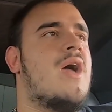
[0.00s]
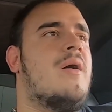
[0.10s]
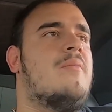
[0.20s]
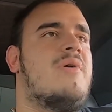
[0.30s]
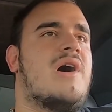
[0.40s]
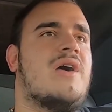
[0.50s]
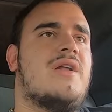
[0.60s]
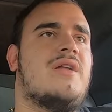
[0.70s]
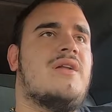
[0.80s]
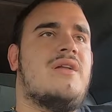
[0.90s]
But
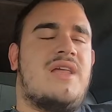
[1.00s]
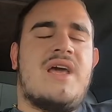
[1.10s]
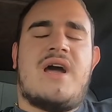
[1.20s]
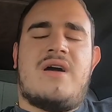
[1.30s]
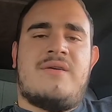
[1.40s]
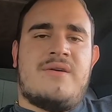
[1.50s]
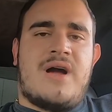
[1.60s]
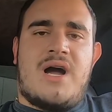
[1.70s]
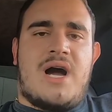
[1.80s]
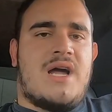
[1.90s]
yeah,
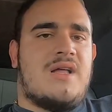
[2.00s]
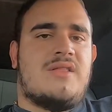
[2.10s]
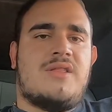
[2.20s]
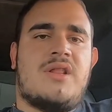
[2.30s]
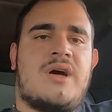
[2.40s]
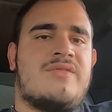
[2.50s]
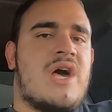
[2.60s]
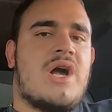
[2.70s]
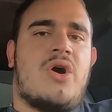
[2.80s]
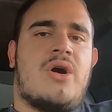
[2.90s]
I love
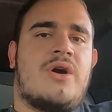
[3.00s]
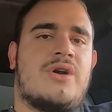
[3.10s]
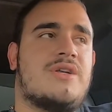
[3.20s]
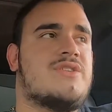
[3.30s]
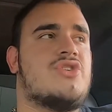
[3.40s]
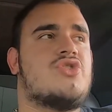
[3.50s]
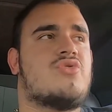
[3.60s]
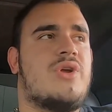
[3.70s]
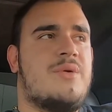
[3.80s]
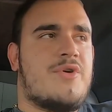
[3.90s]
that car. It's a
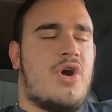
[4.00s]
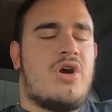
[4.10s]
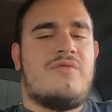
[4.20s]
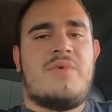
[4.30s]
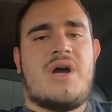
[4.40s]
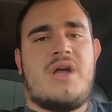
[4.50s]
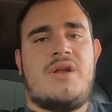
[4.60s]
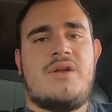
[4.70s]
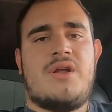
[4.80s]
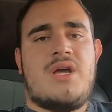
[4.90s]
dream car of
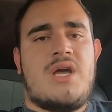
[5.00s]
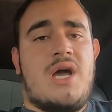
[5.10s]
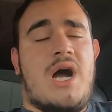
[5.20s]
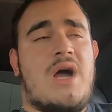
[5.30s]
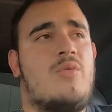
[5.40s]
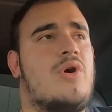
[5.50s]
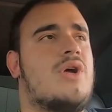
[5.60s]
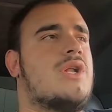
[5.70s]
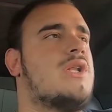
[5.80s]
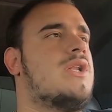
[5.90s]
mine. I would